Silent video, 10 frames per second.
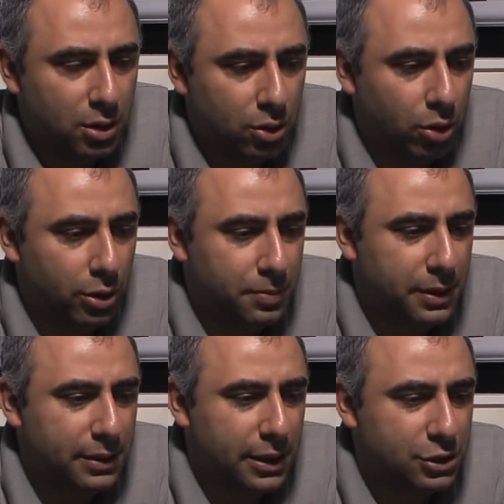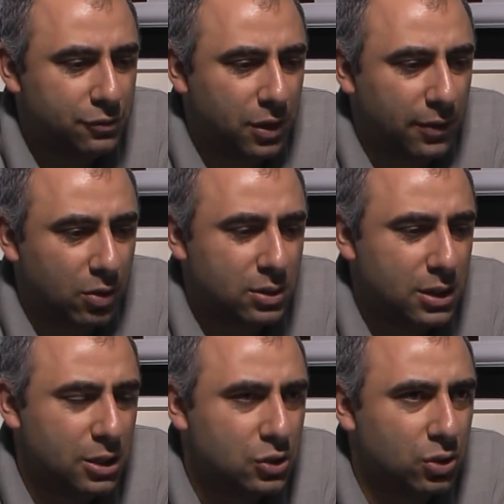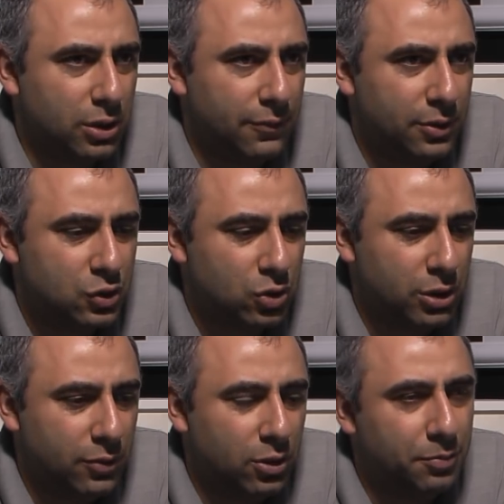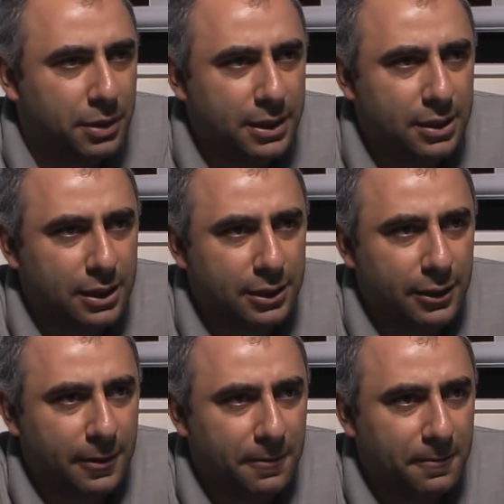No, he played knight g5. I don't think he saw it. If he saw it, he would have played it. I think.